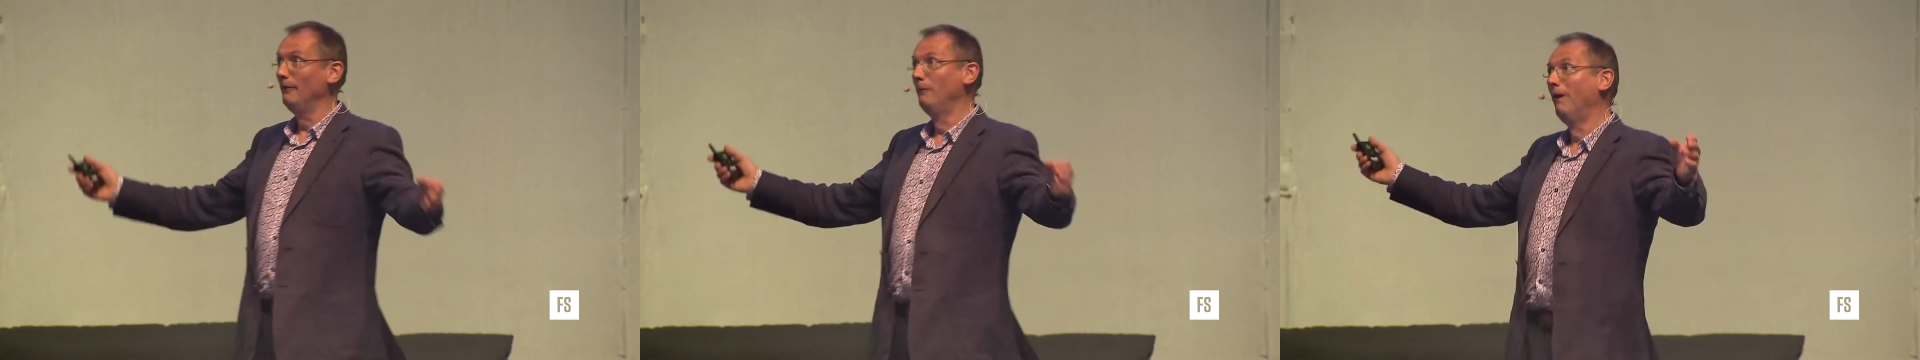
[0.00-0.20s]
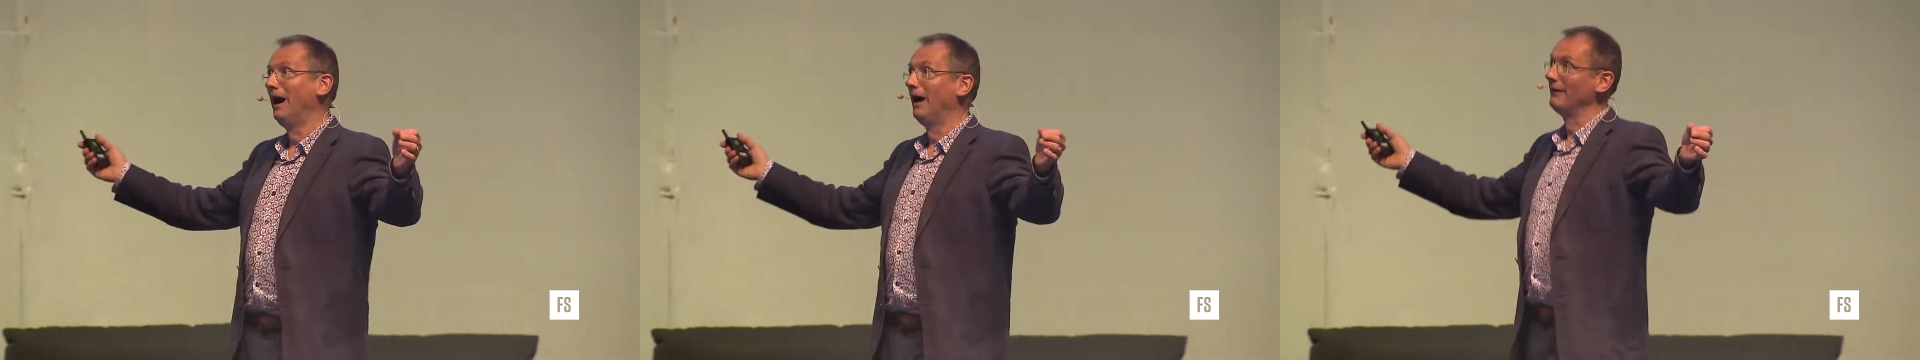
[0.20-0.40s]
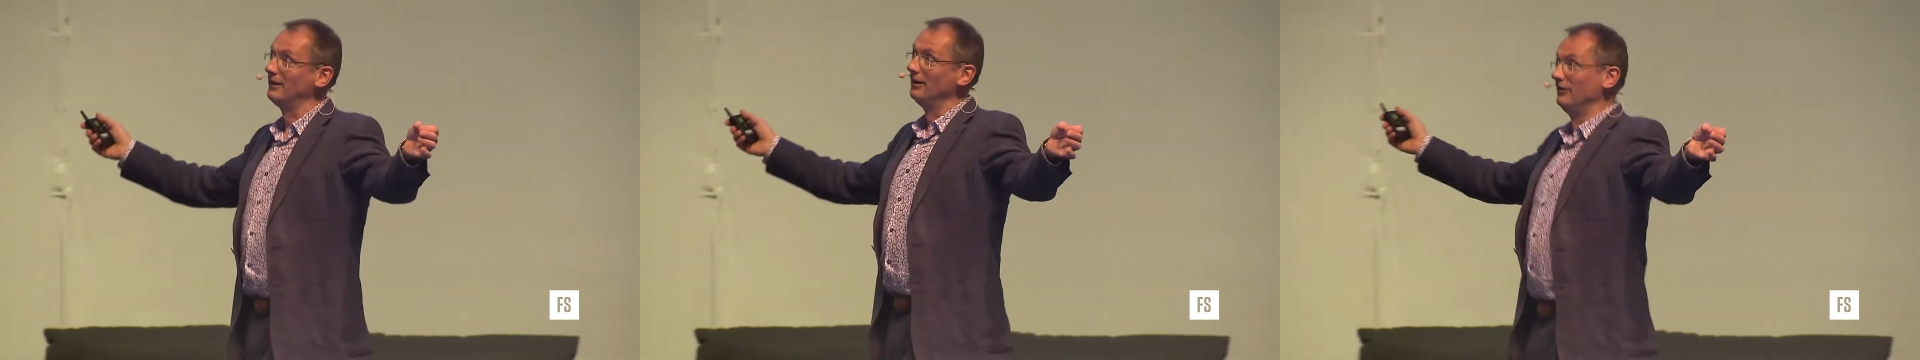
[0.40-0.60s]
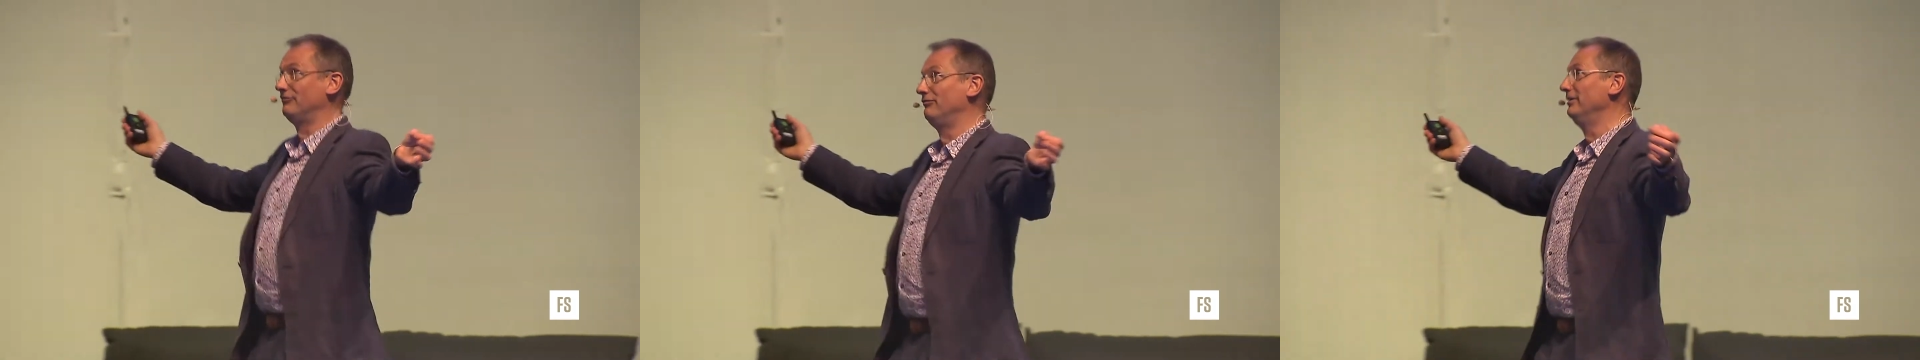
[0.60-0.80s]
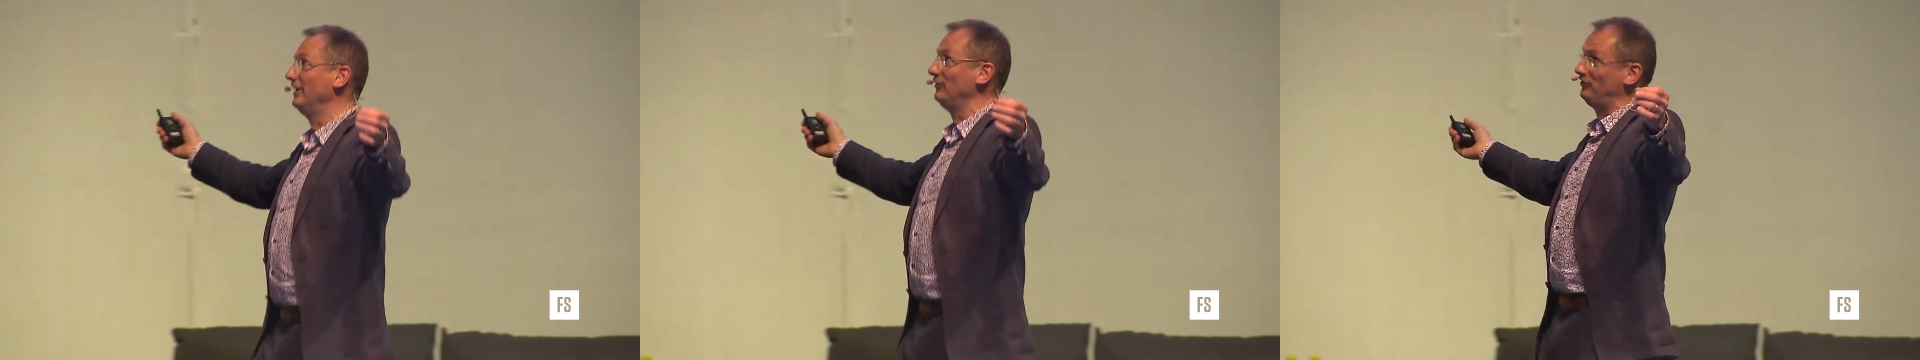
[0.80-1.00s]
wow, I got a
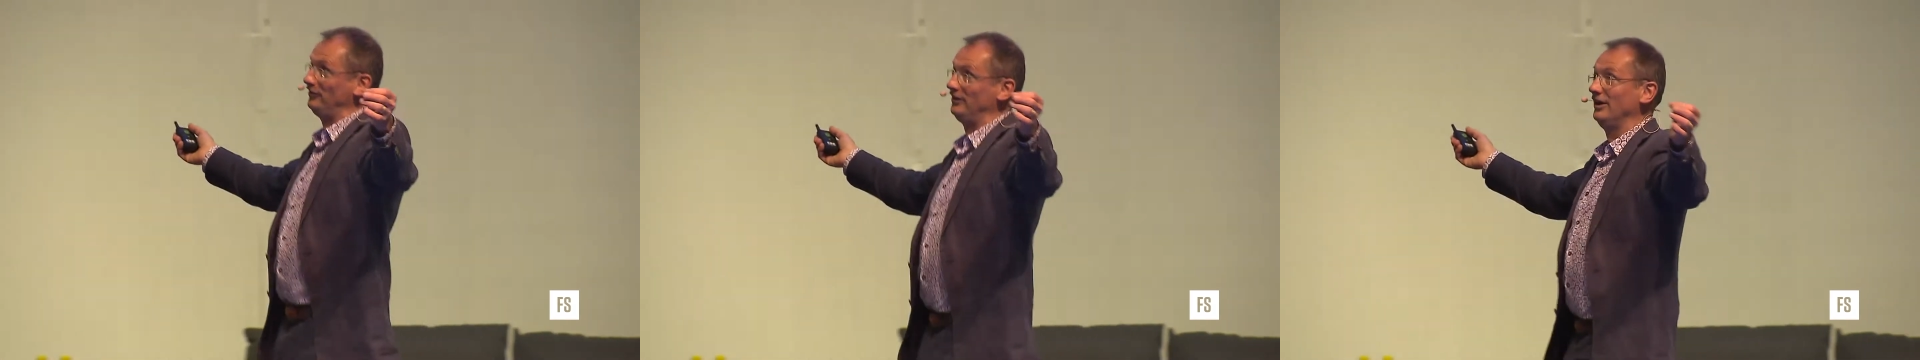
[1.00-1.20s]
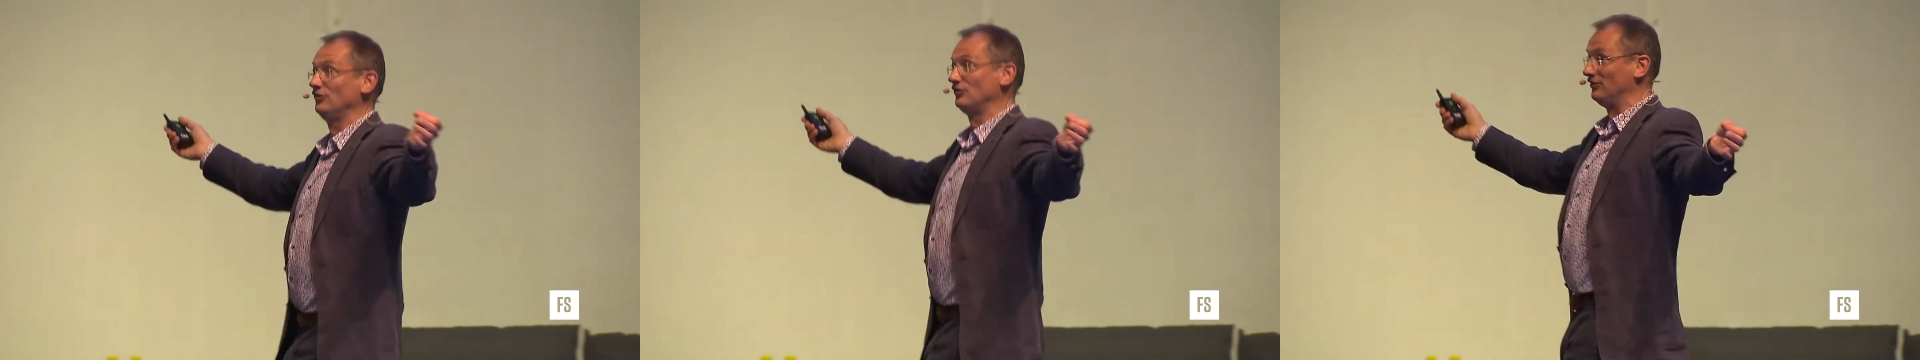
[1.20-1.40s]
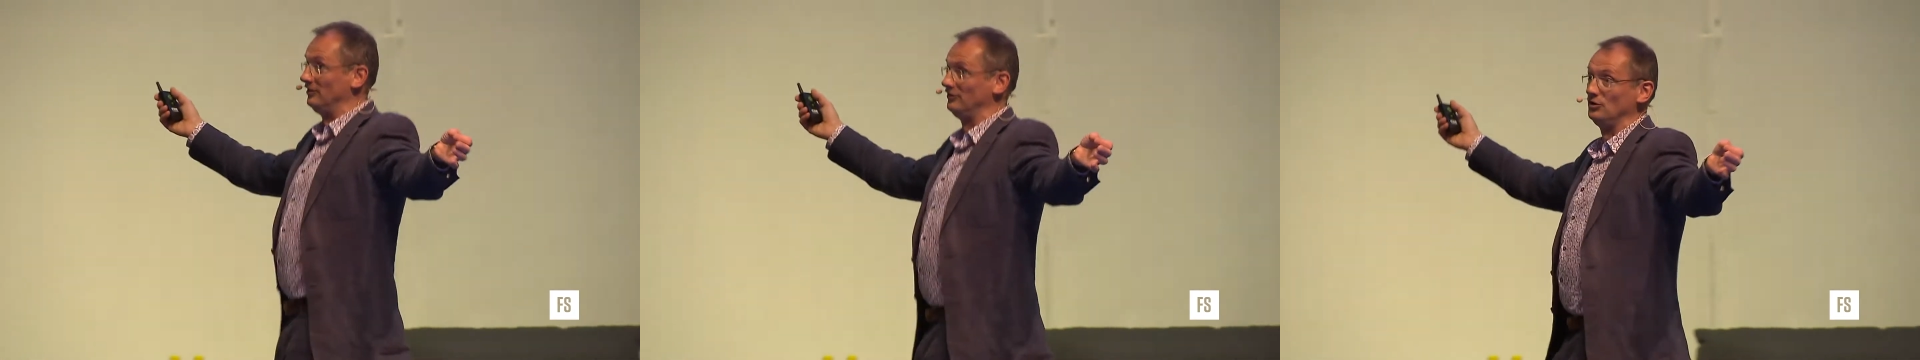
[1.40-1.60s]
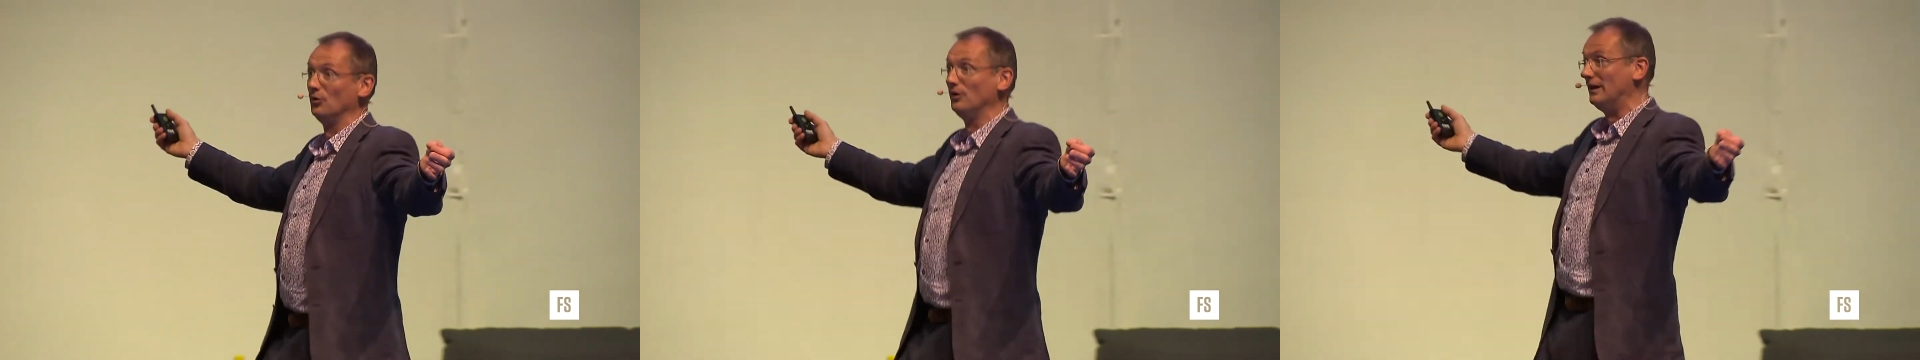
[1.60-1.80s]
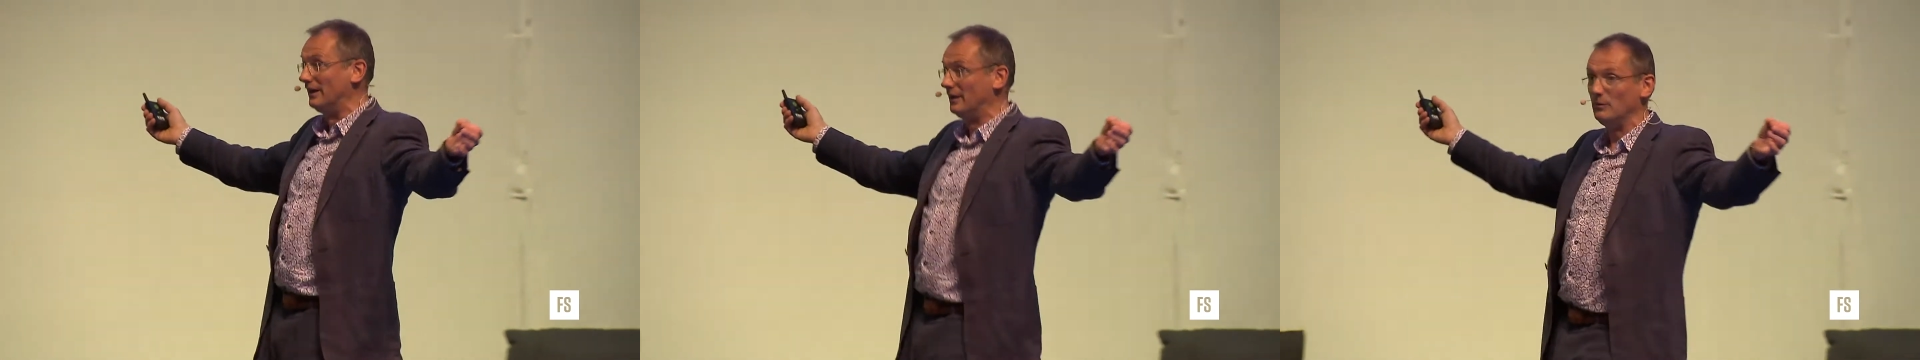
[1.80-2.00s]
free education and toilet